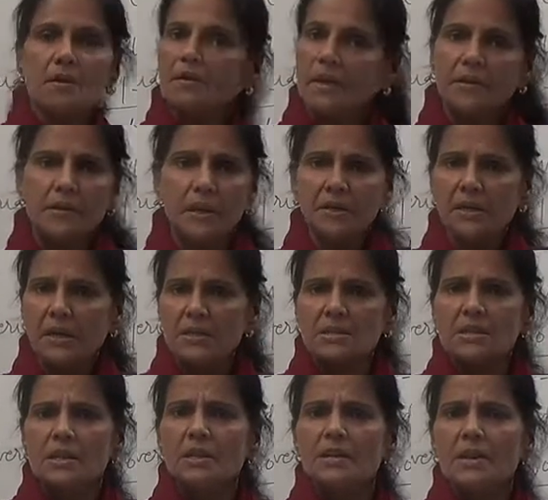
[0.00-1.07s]
They didn't
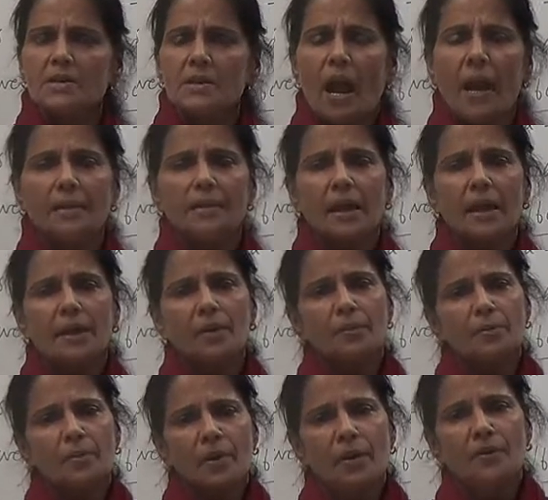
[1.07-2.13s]
consider it and they
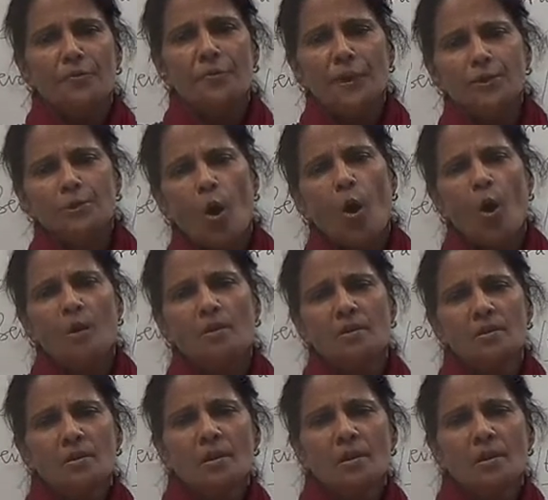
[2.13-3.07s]
uh, went on